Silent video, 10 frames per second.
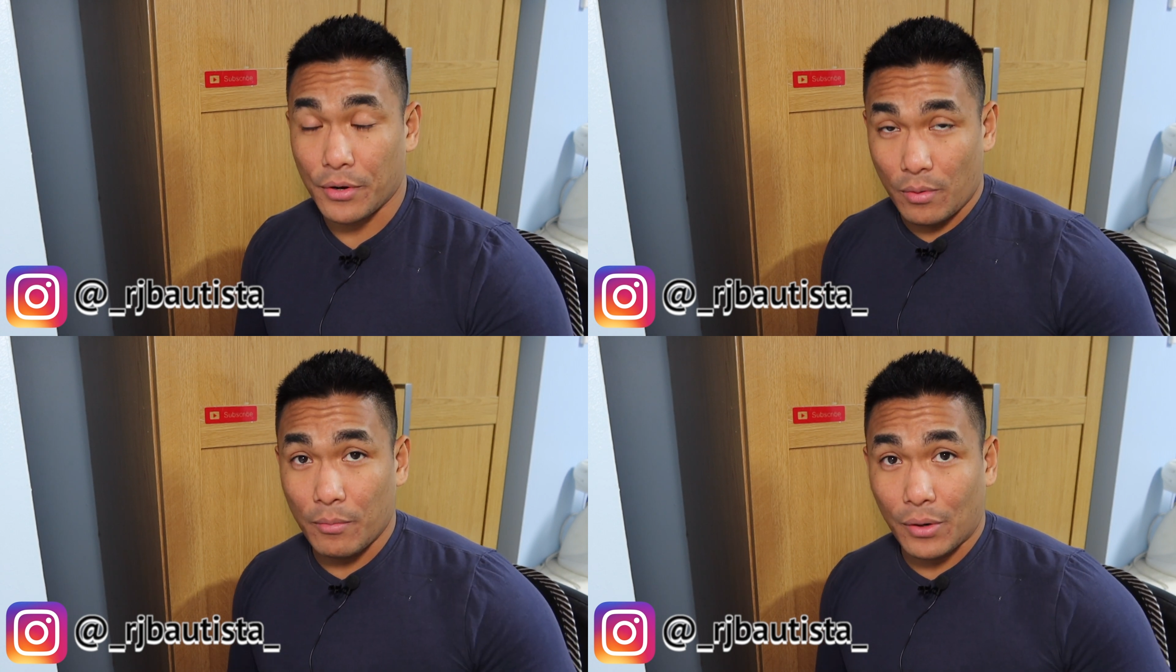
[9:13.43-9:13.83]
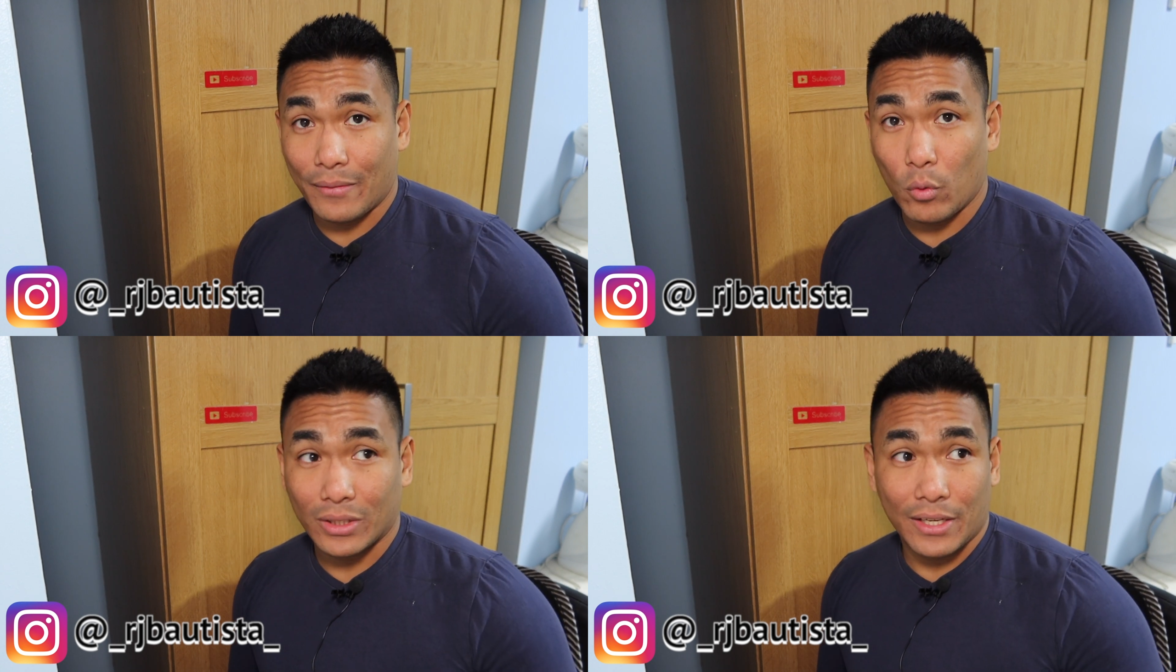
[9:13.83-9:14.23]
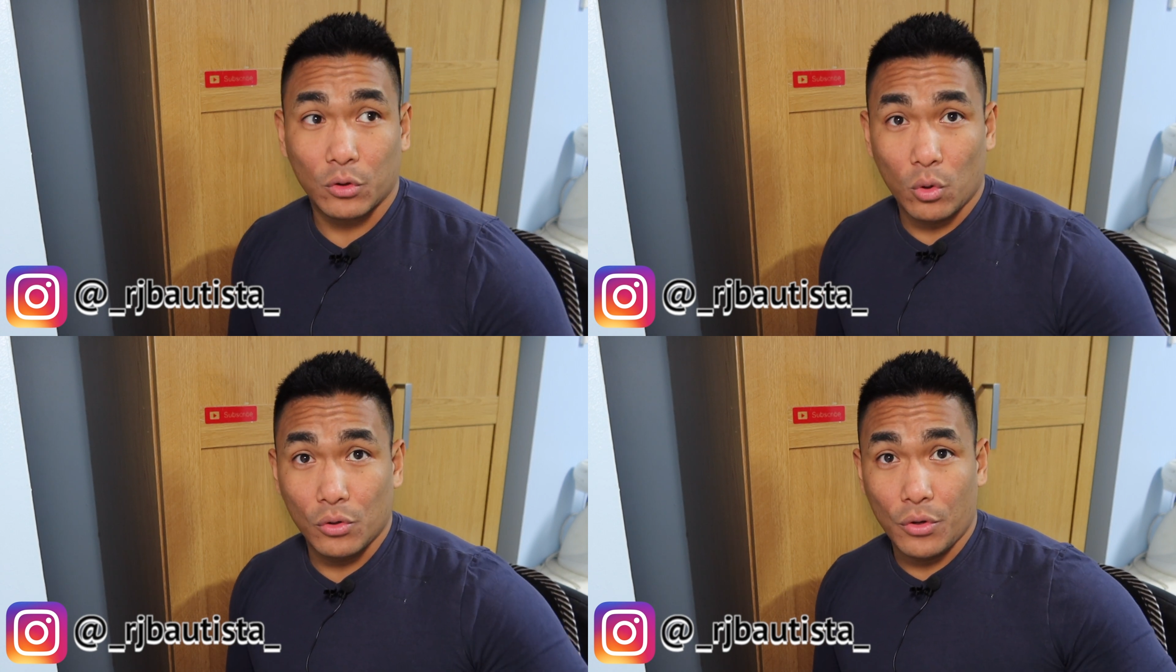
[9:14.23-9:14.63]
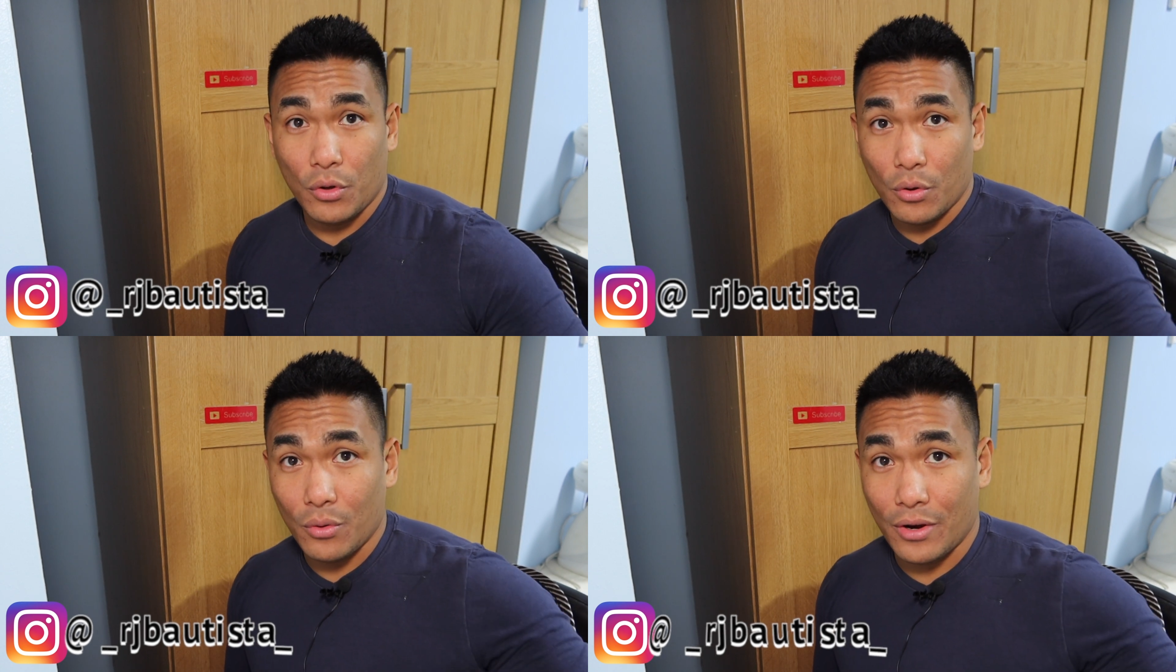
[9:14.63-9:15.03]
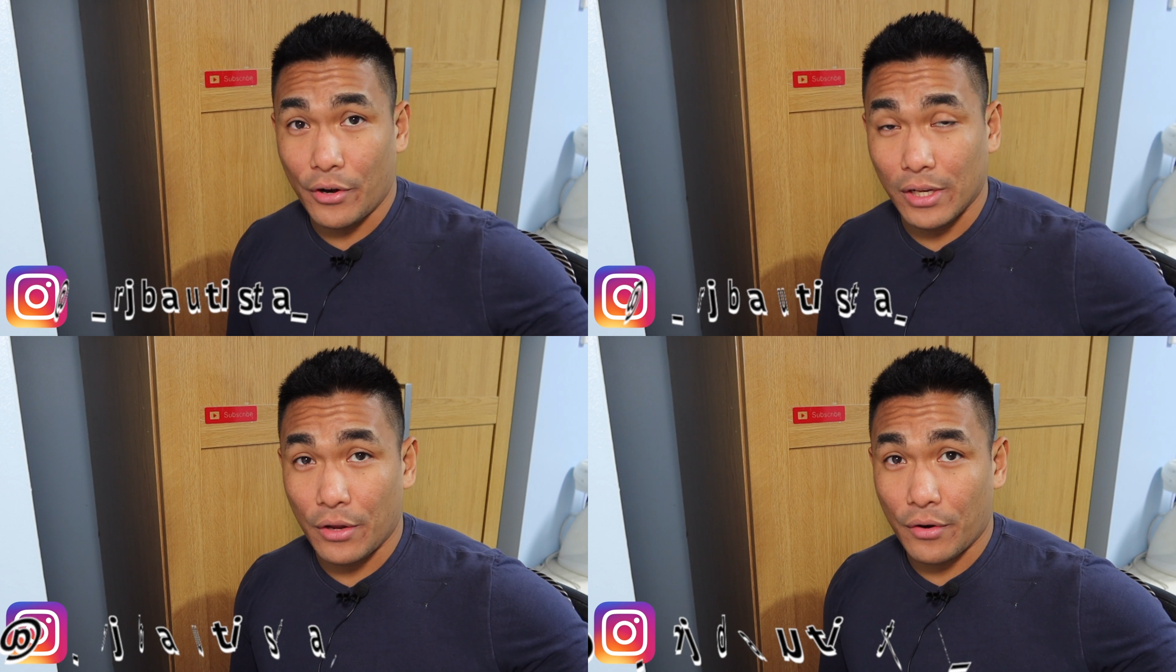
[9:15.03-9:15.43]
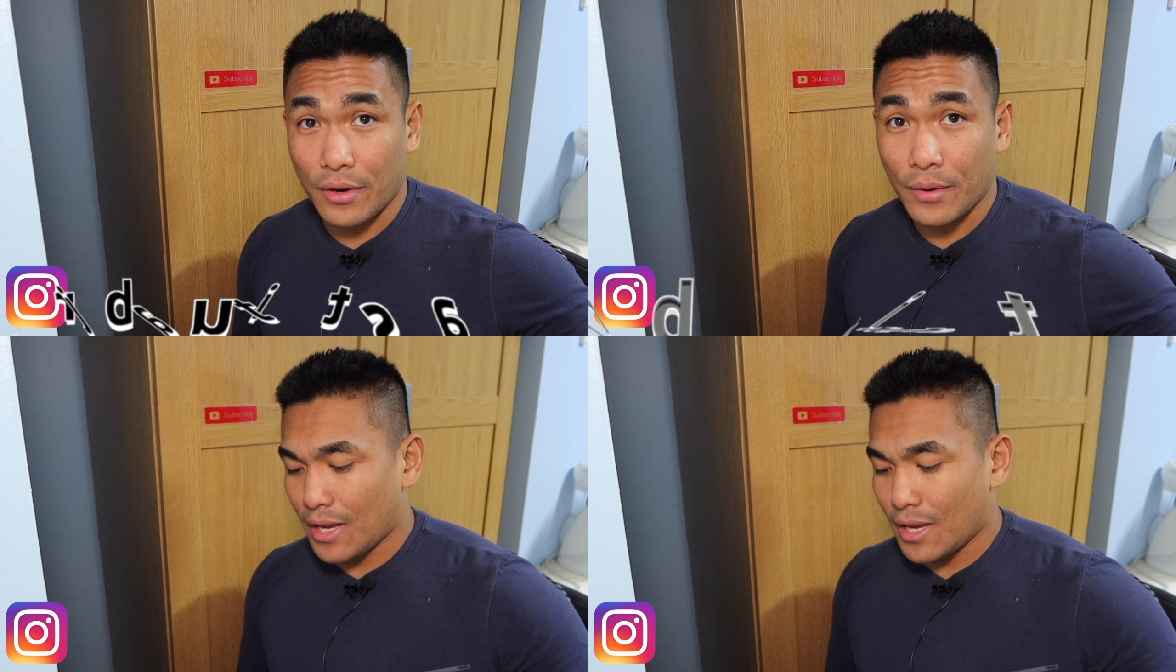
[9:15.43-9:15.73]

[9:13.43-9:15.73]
Remember uh, what I told you earlier?